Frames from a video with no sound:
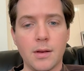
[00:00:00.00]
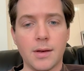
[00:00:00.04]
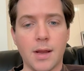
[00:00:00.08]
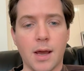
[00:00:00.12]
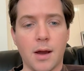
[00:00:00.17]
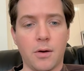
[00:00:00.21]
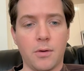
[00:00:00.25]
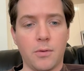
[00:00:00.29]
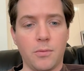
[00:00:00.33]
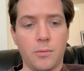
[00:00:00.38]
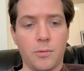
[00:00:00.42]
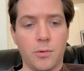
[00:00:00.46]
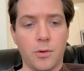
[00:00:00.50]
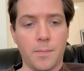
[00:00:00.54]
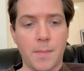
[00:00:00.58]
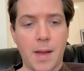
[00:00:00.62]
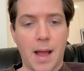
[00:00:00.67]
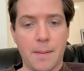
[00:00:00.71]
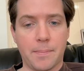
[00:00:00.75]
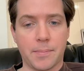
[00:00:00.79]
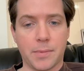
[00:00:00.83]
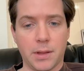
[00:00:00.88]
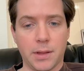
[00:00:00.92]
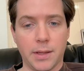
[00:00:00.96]
Now we'll
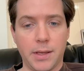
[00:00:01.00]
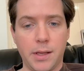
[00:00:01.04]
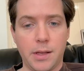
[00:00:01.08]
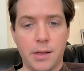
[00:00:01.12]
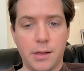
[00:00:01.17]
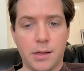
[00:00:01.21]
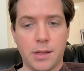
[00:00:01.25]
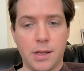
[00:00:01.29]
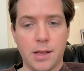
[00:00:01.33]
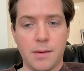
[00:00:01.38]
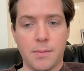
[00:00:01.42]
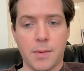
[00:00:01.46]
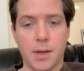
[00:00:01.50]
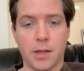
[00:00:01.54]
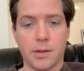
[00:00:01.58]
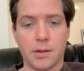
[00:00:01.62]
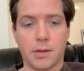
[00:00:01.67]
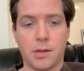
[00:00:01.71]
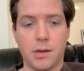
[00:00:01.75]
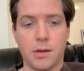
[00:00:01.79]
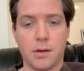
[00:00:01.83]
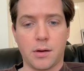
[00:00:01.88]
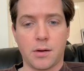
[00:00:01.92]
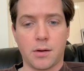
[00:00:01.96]
map the leads,
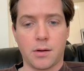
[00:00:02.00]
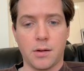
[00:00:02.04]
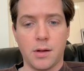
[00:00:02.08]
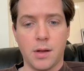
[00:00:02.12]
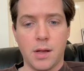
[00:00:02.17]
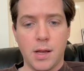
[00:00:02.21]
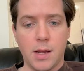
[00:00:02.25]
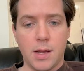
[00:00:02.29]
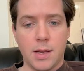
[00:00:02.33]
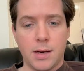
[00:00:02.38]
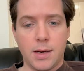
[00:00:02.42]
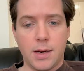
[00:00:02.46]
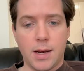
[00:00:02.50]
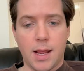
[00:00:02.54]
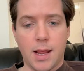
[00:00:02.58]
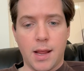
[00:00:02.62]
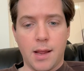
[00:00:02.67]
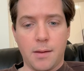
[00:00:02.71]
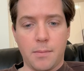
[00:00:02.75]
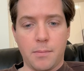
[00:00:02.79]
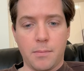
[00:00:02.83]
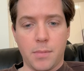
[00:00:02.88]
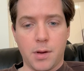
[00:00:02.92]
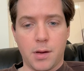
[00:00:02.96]
emails here,
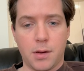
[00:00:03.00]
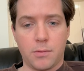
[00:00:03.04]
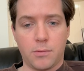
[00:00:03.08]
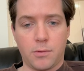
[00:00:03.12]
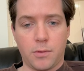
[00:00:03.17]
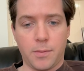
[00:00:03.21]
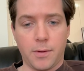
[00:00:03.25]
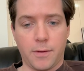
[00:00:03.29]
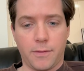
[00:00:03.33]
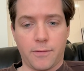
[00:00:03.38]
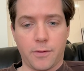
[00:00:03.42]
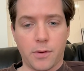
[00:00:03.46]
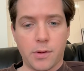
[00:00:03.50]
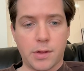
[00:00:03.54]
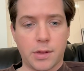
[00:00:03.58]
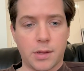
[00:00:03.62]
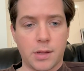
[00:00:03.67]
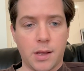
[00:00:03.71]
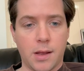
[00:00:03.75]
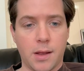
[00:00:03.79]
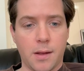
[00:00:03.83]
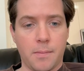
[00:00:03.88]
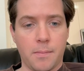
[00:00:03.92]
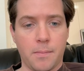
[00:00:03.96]
Name will be first
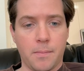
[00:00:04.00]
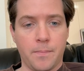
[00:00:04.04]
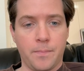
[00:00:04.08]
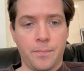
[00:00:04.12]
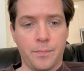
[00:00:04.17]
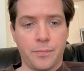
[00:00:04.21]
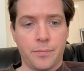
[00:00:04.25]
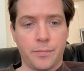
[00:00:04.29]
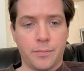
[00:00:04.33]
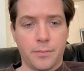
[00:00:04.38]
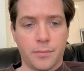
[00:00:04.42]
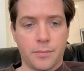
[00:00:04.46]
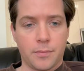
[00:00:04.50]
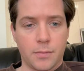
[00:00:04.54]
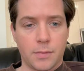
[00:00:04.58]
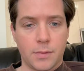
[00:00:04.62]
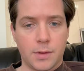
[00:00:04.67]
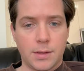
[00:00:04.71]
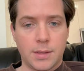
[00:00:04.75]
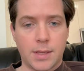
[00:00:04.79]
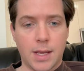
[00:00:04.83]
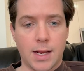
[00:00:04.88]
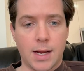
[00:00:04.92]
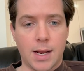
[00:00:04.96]
name,
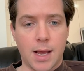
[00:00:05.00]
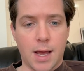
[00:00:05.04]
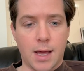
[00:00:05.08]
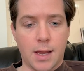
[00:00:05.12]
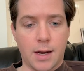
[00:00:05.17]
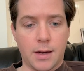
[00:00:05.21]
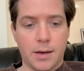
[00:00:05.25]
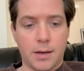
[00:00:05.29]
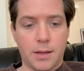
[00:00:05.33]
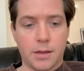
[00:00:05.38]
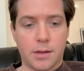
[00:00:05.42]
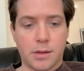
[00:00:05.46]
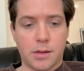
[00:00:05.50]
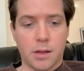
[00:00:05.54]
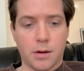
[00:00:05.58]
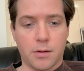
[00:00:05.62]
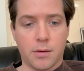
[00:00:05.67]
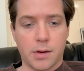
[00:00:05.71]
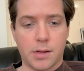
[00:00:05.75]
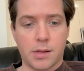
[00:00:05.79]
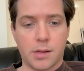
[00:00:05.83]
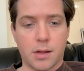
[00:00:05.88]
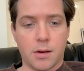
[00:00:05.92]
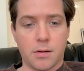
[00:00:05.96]
date added,
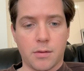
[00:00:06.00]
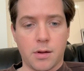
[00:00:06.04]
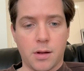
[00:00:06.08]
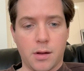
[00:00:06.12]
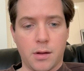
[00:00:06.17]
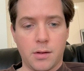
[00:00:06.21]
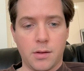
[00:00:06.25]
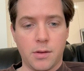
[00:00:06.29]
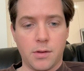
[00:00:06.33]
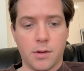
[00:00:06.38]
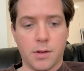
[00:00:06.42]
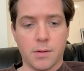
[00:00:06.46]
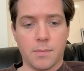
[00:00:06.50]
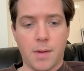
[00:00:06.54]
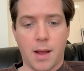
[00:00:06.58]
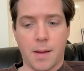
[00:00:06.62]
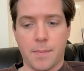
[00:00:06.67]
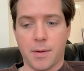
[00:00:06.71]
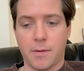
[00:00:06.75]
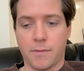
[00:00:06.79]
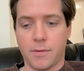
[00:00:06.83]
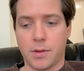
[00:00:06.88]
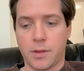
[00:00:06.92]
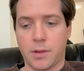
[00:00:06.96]
etc., etc. You can
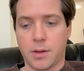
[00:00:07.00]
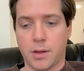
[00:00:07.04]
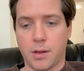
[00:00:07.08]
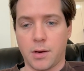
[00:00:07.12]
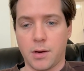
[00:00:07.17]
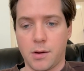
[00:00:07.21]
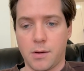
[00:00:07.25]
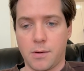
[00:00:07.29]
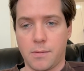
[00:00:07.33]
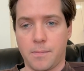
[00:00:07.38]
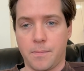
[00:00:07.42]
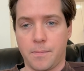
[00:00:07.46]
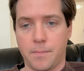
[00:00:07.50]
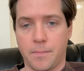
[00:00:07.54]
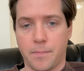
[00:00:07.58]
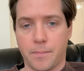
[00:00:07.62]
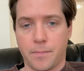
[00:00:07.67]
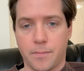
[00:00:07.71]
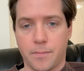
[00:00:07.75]
map everything in here.